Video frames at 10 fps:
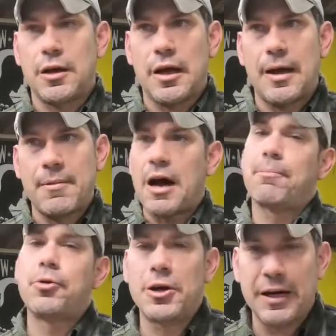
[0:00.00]
am
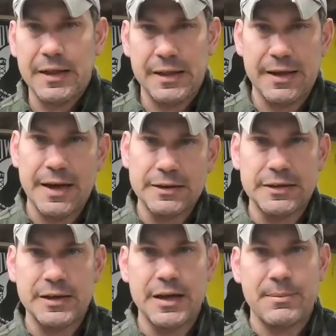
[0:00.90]
not putting anything out
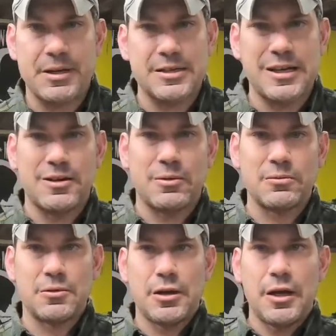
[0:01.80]
there yet because I
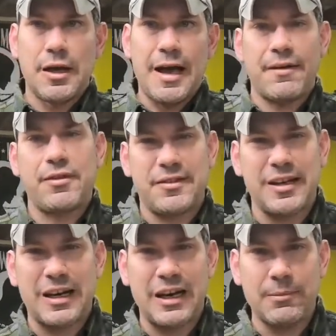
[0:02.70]
don't have the
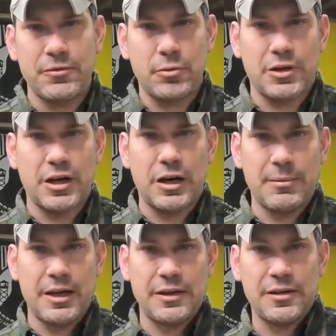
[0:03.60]
time to
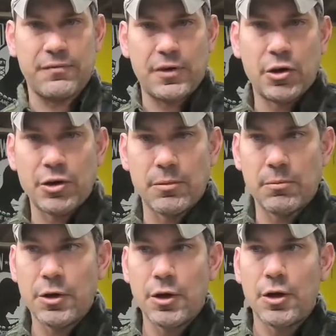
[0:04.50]
accommodate the
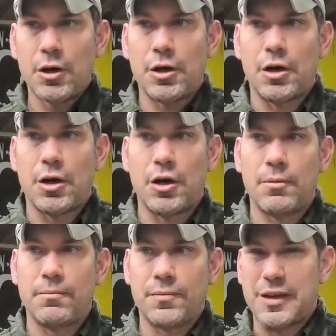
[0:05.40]
volume
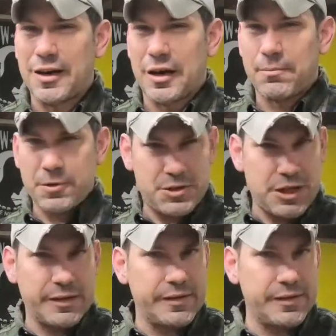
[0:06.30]
that I'm
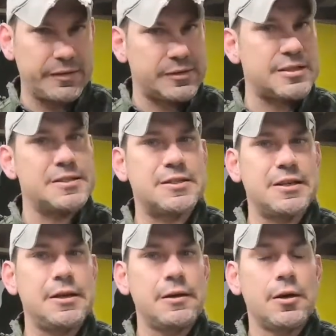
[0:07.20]
projecting to
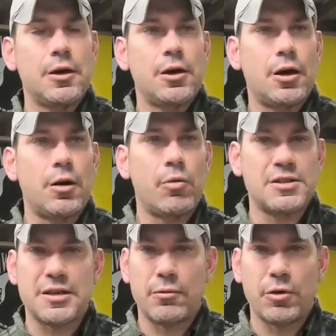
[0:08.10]
see
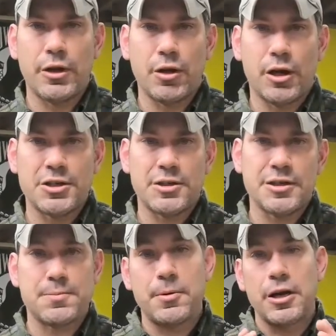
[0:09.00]
once I really launch
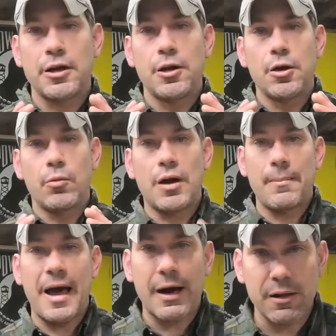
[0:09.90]
this. But when
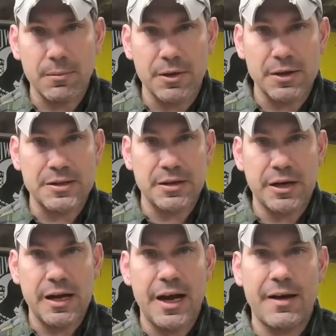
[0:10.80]
I'm out of the military
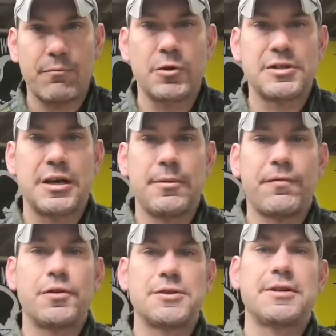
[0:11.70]
and I have more time, the
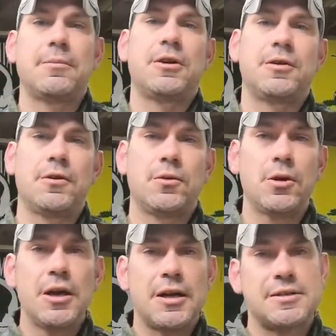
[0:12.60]
first thing I'm going to
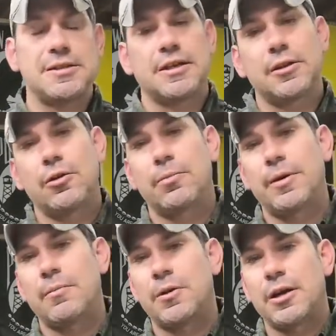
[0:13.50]
do is sink a little
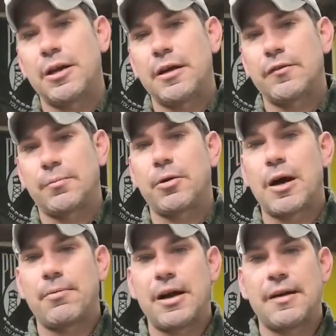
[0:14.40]
bit of money into
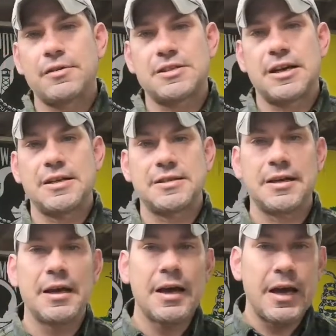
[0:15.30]
proper
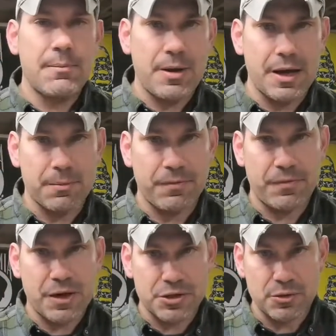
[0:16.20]
advertising and paying a
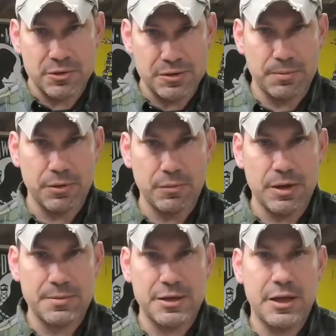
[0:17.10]
professional to build the
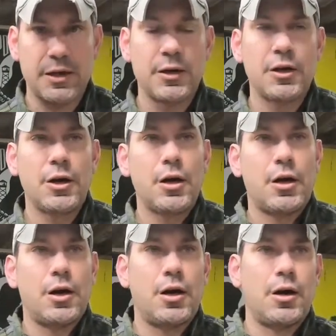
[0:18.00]
website.
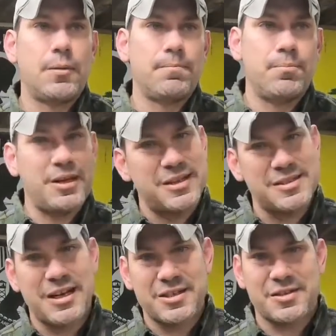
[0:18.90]
Because
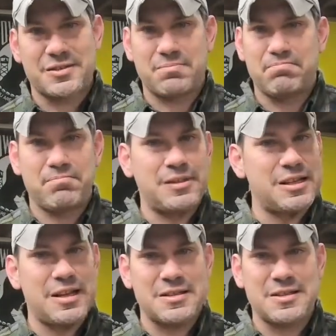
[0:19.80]
That's